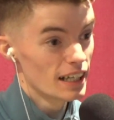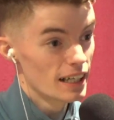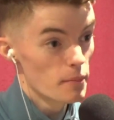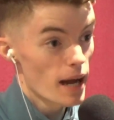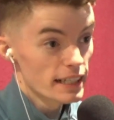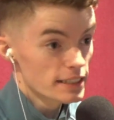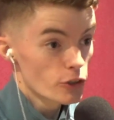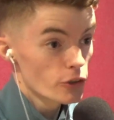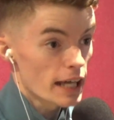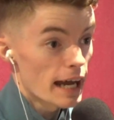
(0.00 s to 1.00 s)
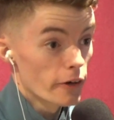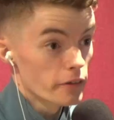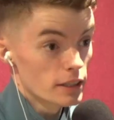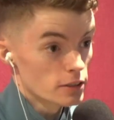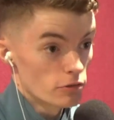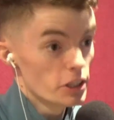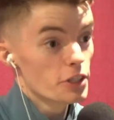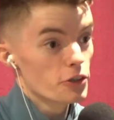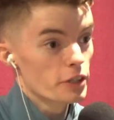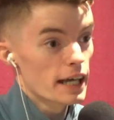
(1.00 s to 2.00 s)
And it's a good card. It's a really
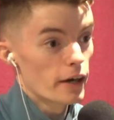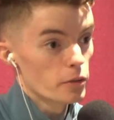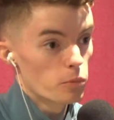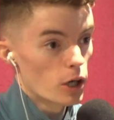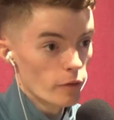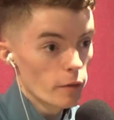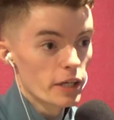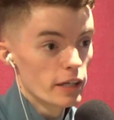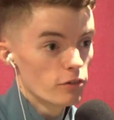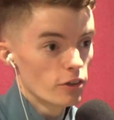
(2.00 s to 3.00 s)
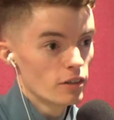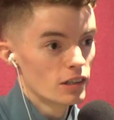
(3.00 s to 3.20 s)
good card, but I'm not paying for it.